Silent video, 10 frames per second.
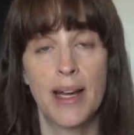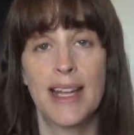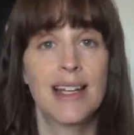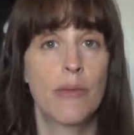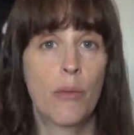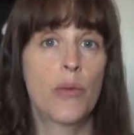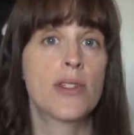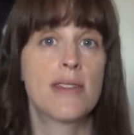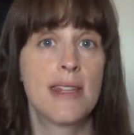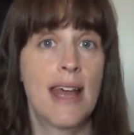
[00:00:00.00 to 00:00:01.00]
and that
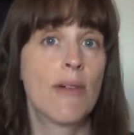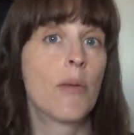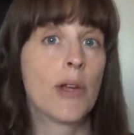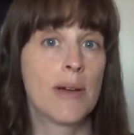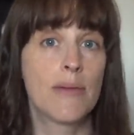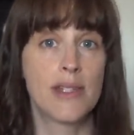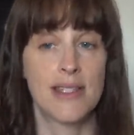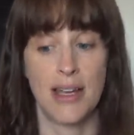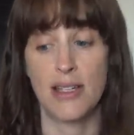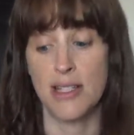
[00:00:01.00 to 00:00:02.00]
was never what it
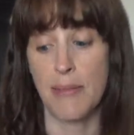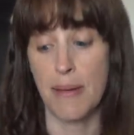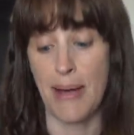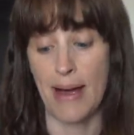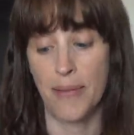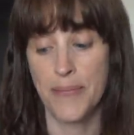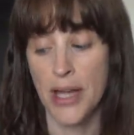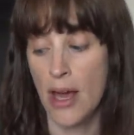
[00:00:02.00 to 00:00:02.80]
was going to be about.